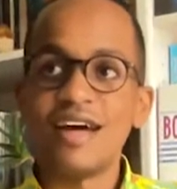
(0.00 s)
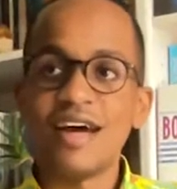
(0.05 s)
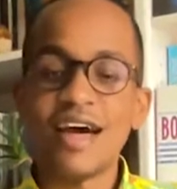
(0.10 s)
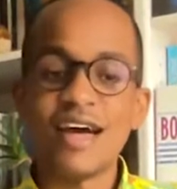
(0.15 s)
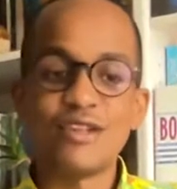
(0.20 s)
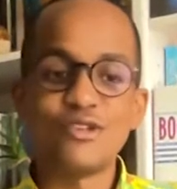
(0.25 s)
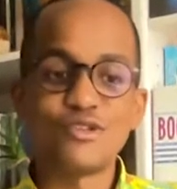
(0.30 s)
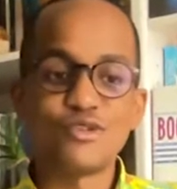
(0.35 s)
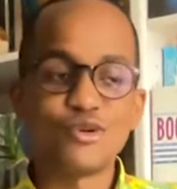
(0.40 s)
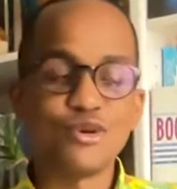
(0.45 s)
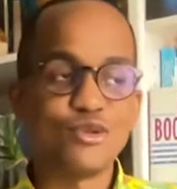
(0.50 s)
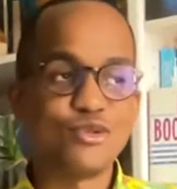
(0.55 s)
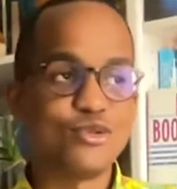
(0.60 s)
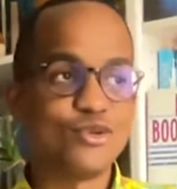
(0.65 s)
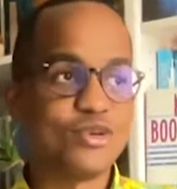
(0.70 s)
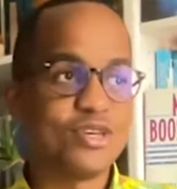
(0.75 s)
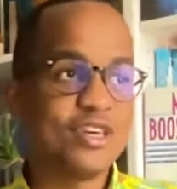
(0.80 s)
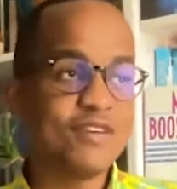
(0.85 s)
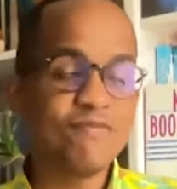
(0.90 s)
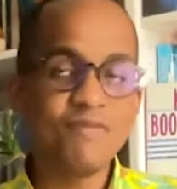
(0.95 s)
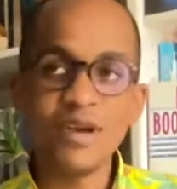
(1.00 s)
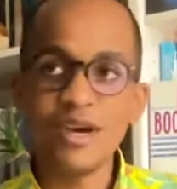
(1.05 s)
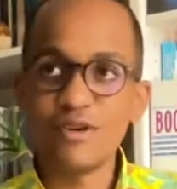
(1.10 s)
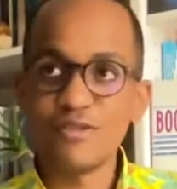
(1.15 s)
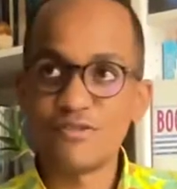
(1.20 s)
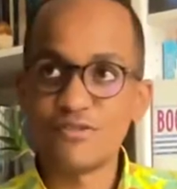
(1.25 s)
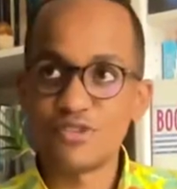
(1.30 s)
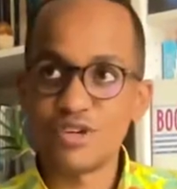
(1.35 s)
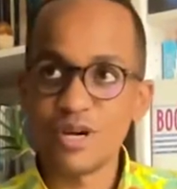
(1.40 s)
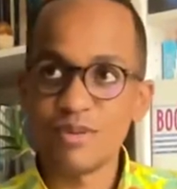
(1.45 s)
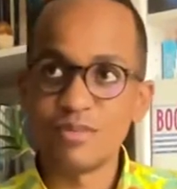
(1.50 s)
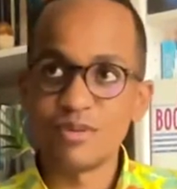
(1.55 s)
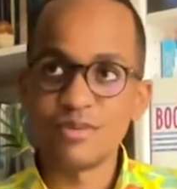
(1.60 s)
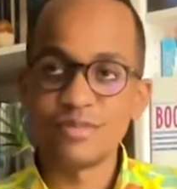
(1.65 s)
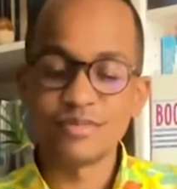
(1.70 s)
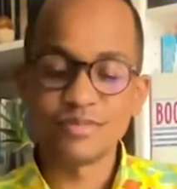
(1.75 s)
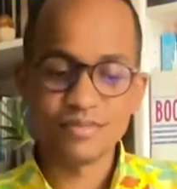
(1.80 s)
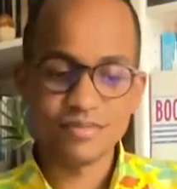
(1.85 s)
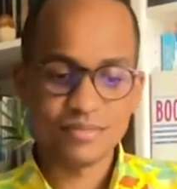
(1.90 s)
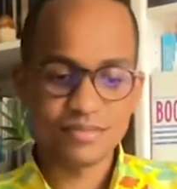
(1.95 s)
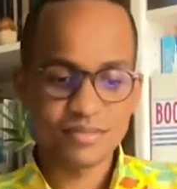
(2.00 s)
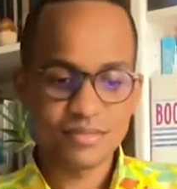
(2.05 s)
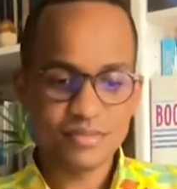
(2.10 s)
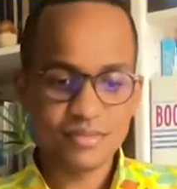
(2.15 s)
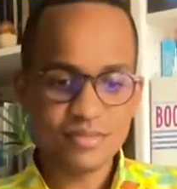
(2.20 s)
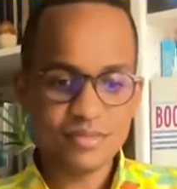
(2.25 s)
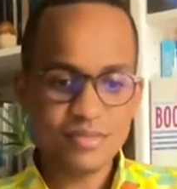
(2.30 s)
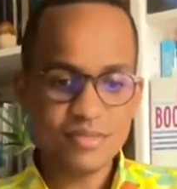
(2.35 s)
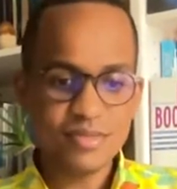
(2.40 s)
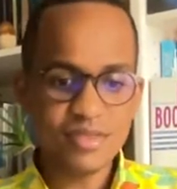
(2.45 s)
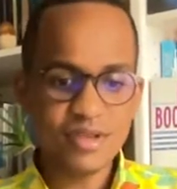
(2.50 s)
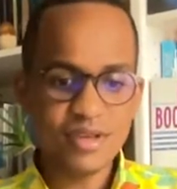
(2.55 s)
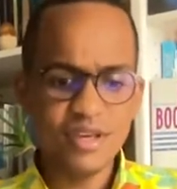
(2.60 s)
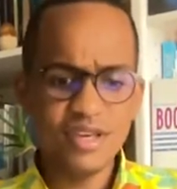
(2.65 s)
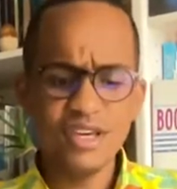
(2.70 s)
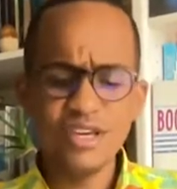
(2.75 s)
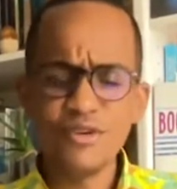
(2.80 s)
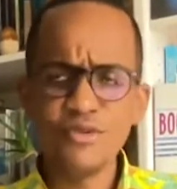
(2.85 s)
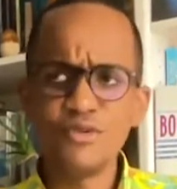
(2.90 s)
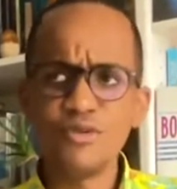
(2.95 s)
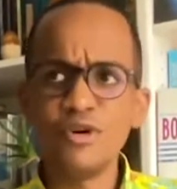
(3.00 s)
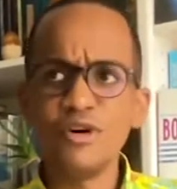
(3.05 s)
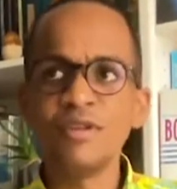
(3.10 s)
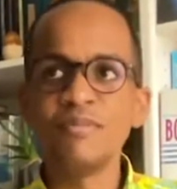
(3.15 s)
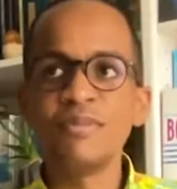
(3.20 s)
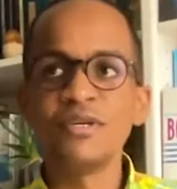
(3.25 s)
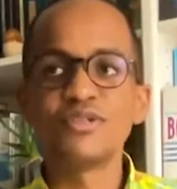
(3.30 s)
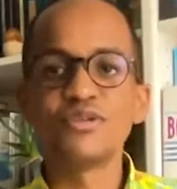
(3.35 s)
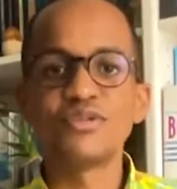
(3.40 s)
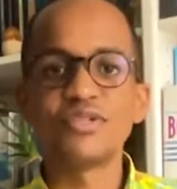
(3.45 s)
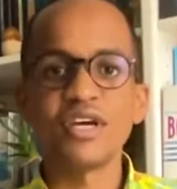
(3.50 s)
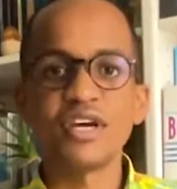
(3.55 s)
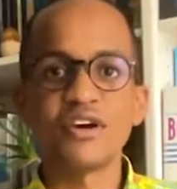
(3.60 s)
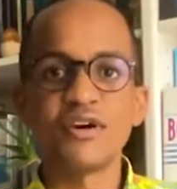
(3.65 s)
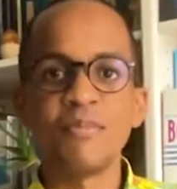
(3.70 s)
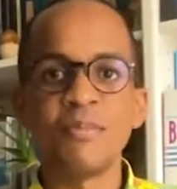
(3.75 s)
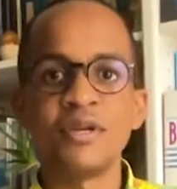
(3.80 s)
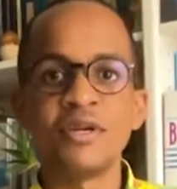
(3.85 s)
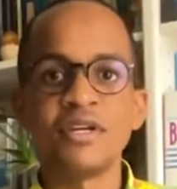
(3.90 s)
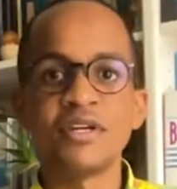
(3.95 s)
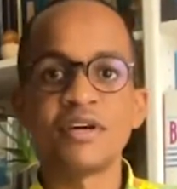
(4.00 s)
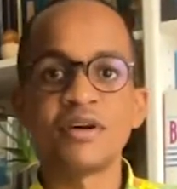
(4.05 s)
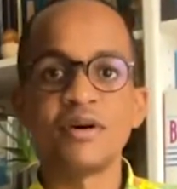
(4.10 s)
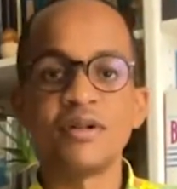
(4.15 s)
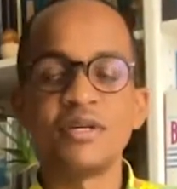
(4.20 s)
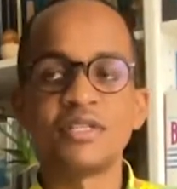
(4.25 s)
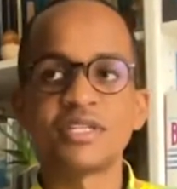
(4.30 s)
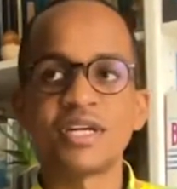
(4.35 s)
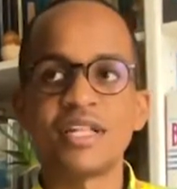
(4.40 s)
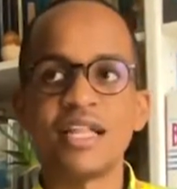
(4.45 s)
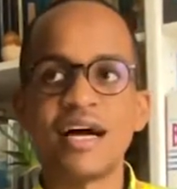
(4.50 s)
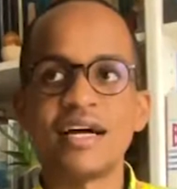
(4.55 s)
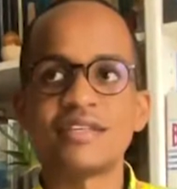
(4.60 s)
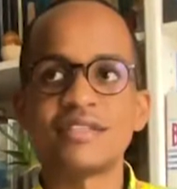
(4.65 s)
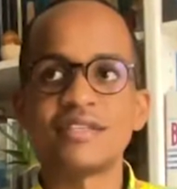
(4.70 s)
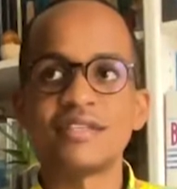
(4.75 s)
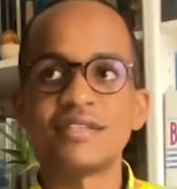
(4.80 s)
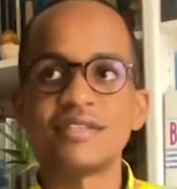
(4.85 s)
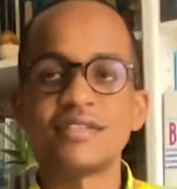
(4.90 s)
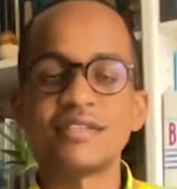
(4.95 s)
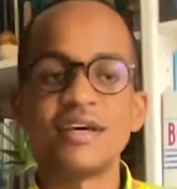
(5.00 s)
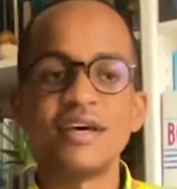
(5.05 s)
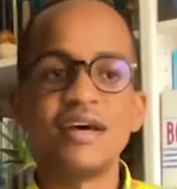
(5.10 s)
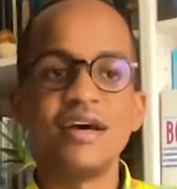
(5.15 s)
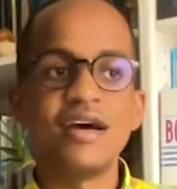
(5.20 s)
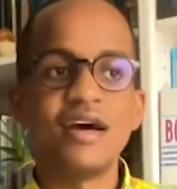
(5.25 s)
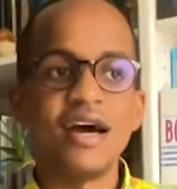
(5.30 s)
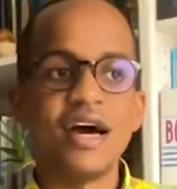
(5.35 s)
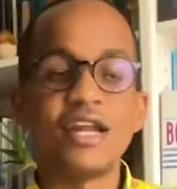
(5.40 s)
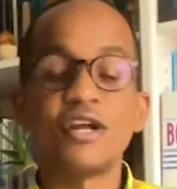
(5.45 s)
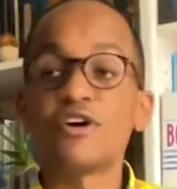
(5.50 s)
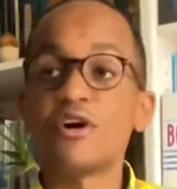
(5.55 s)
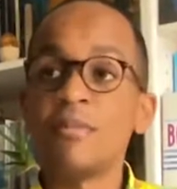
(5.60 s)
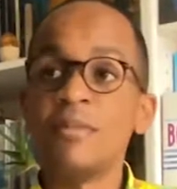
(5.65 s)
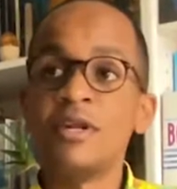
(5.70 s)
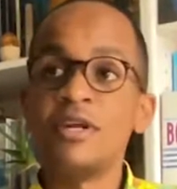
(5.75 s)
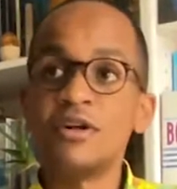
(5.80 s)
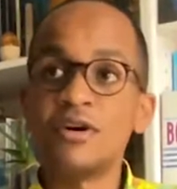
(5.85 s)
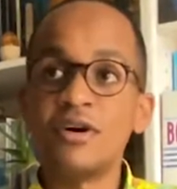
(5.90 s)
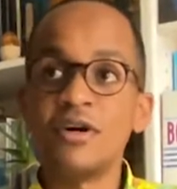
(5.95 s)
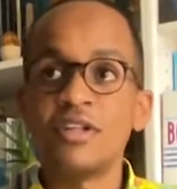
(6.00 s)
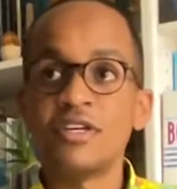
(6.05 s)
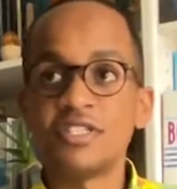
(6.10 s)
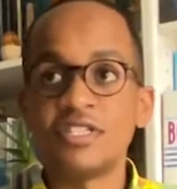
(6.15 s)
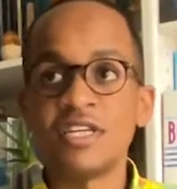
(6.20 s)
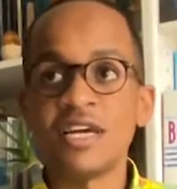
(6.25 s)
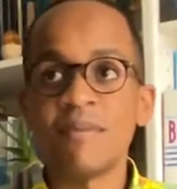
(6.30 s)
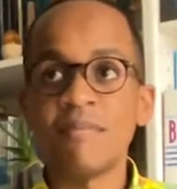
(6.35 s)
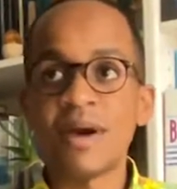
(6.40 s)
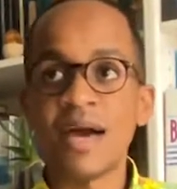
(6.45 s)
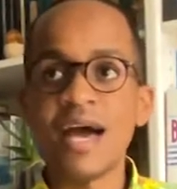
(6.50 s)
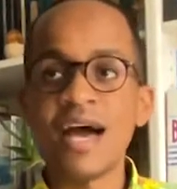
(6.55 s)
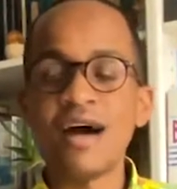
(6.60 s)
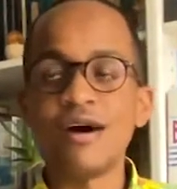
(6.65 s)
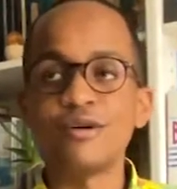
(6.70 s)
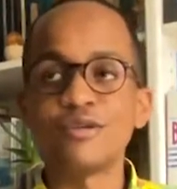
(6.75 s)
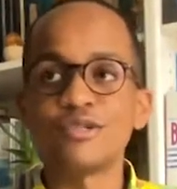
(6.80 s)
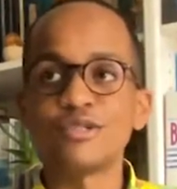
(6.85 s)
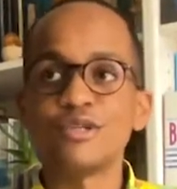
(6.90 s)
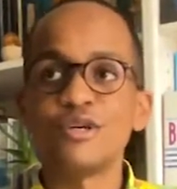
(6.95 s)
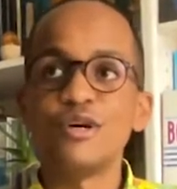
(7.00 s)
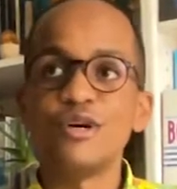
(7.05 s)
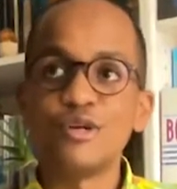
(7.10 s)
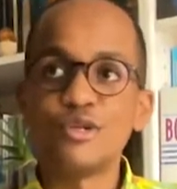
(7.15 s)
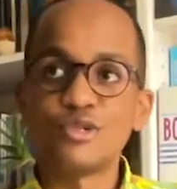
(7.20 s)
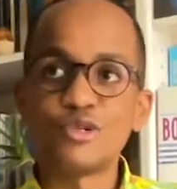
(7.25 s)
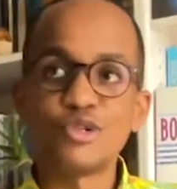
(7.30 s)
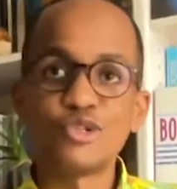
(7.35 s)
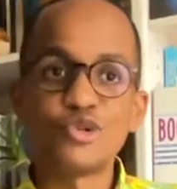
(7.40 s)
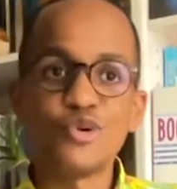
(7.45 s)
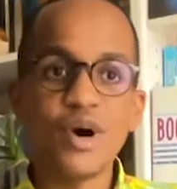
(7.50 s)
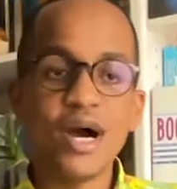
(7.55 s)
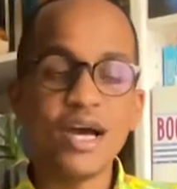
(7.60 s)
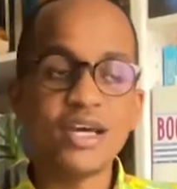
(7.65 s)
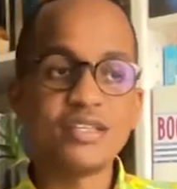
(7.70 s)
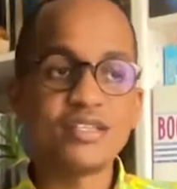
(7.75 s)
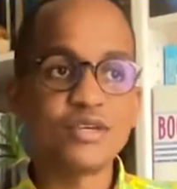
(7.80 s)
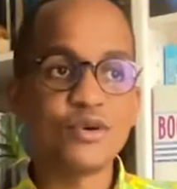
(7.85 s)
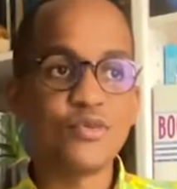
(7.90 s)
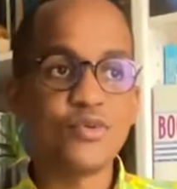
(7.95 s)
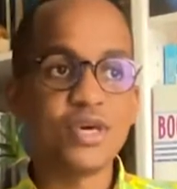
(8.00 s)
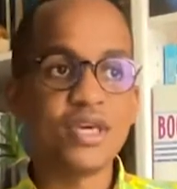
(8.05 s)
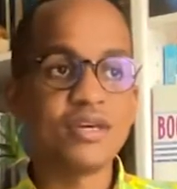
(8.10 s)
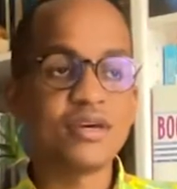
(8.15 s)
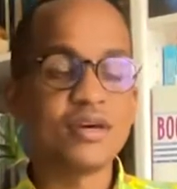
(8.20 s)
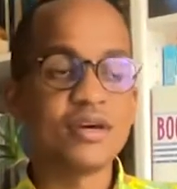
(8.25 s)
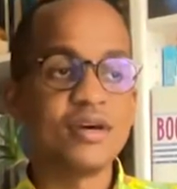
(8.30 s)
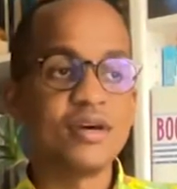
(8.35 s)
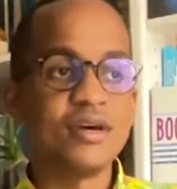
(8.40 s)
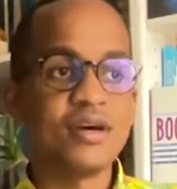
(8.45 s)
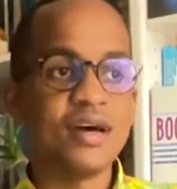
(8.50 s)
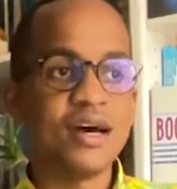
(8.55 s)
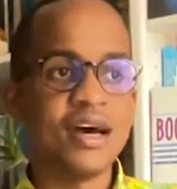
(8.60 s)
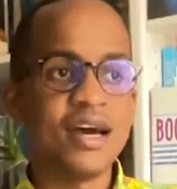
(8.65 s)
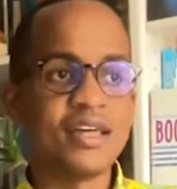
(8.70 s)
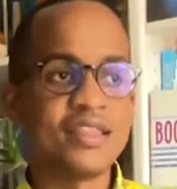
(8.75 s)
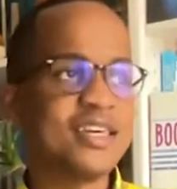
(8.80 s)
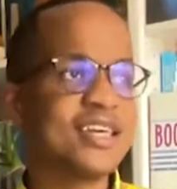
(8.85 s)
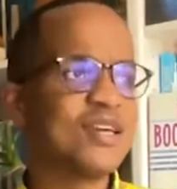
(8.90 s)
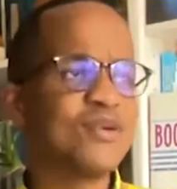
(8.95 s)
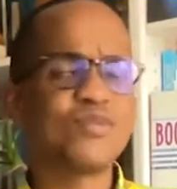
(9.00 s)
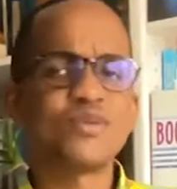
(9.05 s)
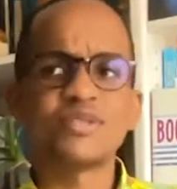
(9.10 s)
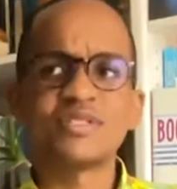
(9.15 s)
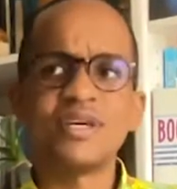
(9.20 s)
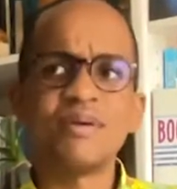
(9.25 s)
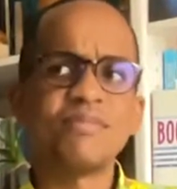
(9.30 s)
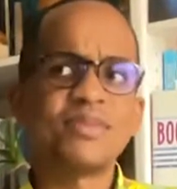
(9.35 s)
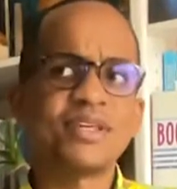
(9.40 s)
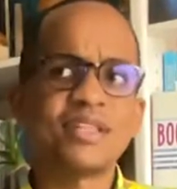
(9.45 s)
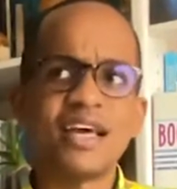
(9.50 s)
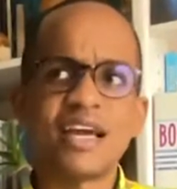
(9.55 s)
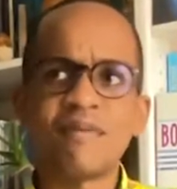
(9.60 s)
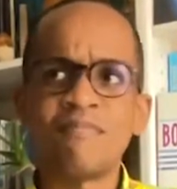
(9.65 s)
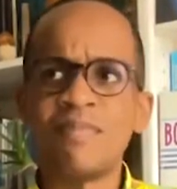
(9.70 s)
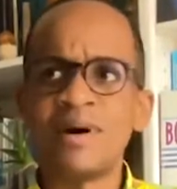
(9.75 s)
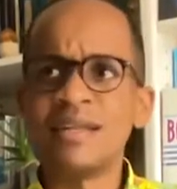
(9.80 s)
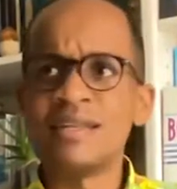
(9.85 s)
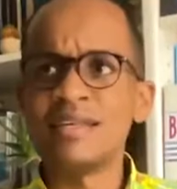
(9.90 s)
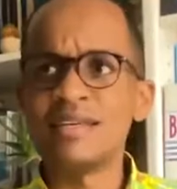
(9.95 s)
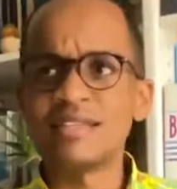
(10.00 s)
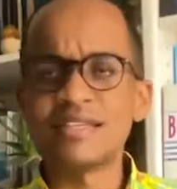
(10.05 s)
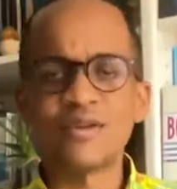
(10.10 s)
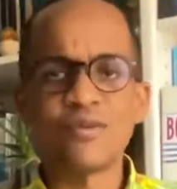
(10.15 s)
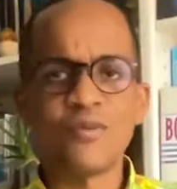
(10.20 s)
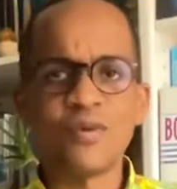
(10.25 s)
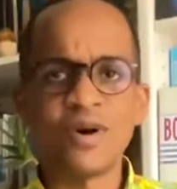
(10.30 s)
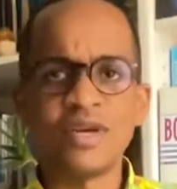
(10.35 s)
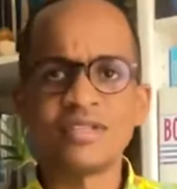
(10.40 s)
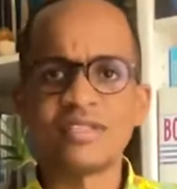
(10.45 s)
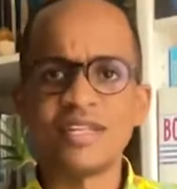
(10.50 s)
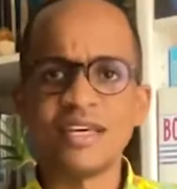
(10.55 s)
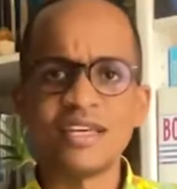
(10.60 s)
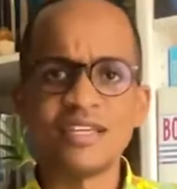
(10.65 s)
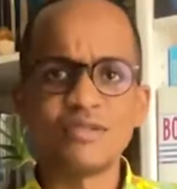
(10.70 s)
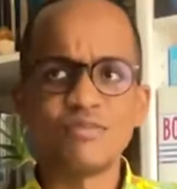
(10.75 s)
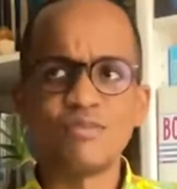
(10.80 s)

And so to keep me out of trouble, he enrolled me to take community college classes at a community college near my house. So twice a week, I think it was something like Mondays and Wednesdays